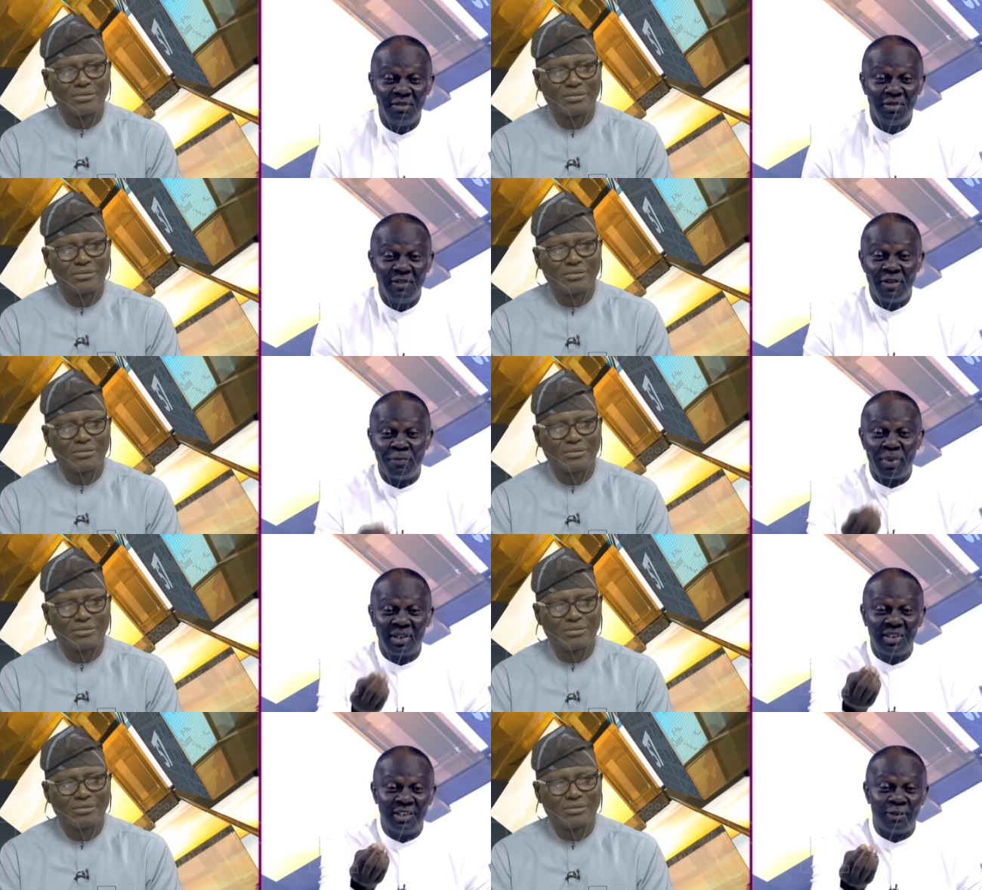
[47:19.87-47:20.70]
Speaker 1: Even if the
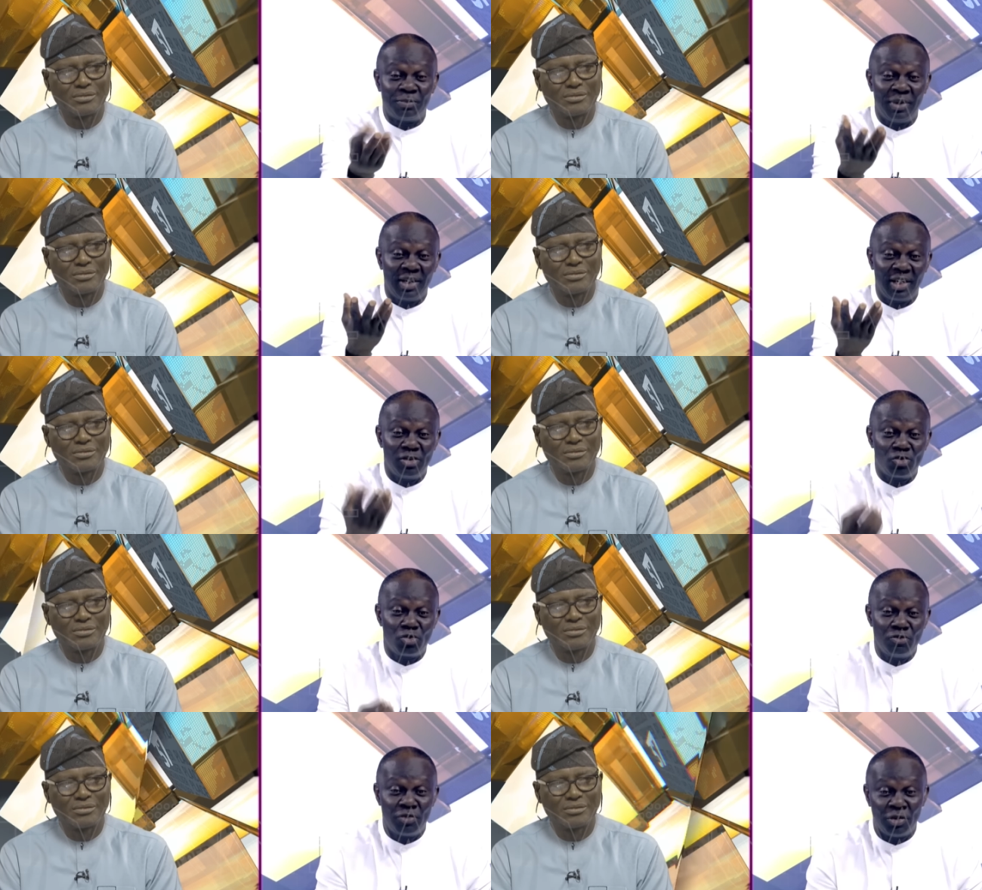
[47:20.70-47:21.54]
person is bringing
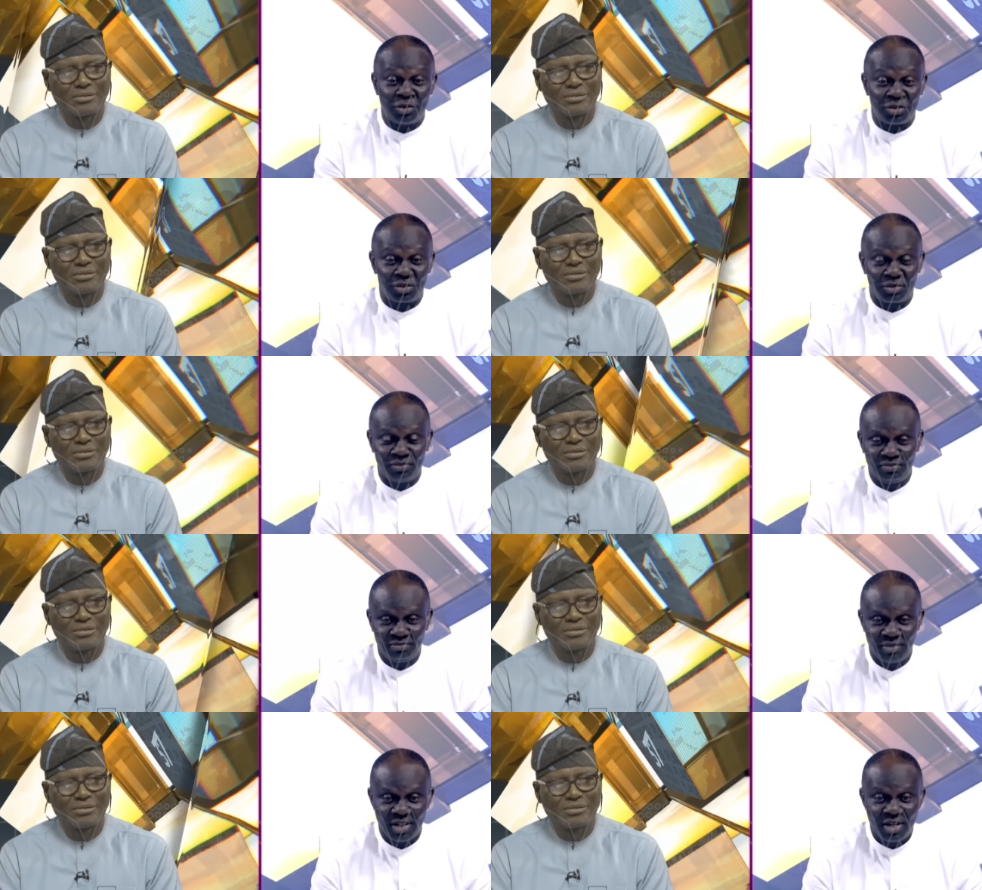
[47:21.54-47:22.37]
two votes,
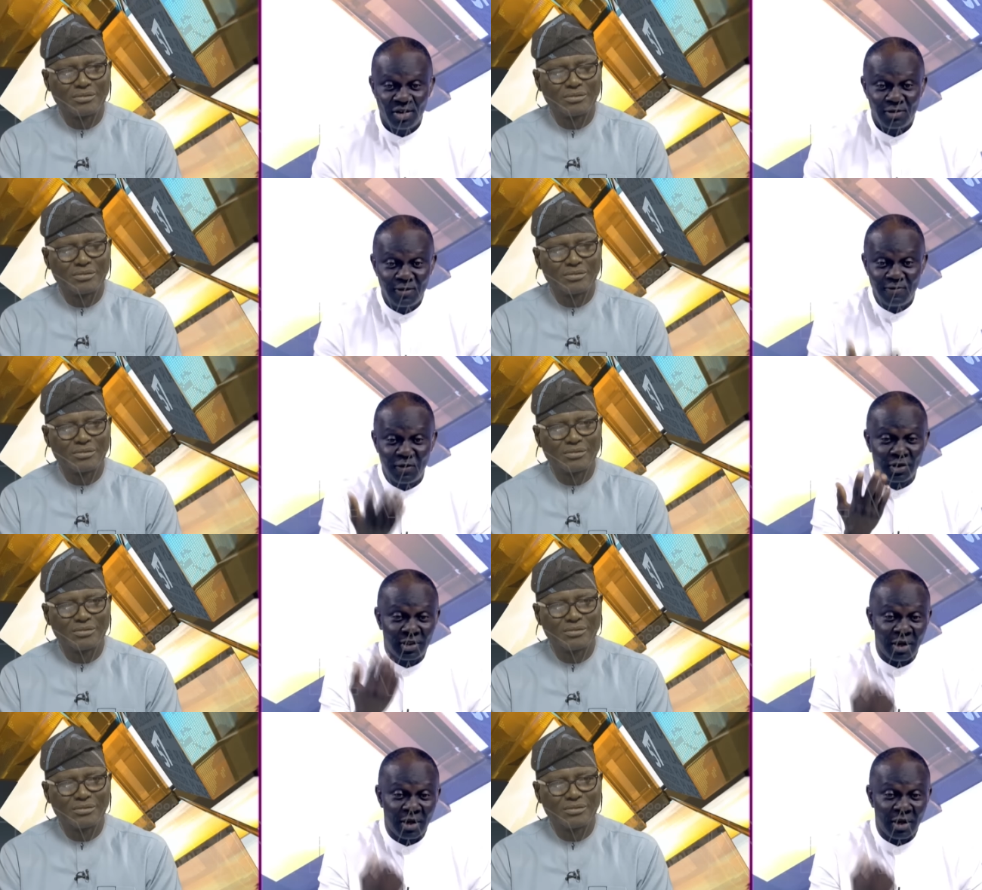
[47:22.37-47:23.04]
two votes